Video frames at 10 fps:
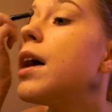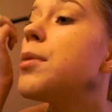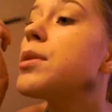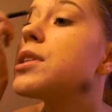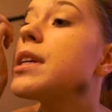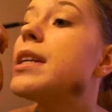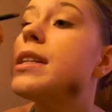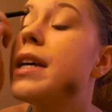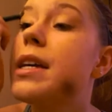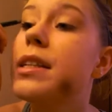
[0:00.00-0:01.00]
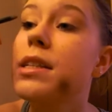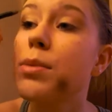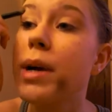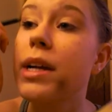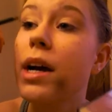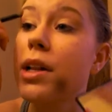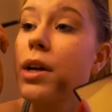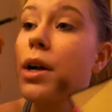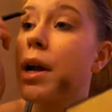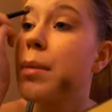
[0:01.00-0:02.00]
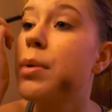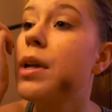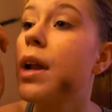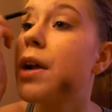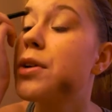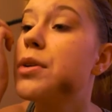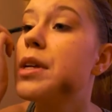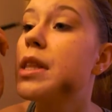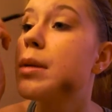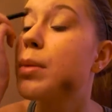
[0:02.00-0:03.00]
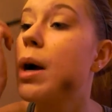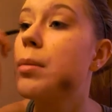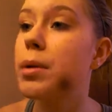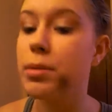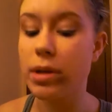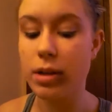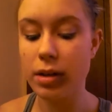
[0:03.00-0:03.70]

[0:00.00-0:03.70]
And we're just going to take this white color and put it underneath the brow bone.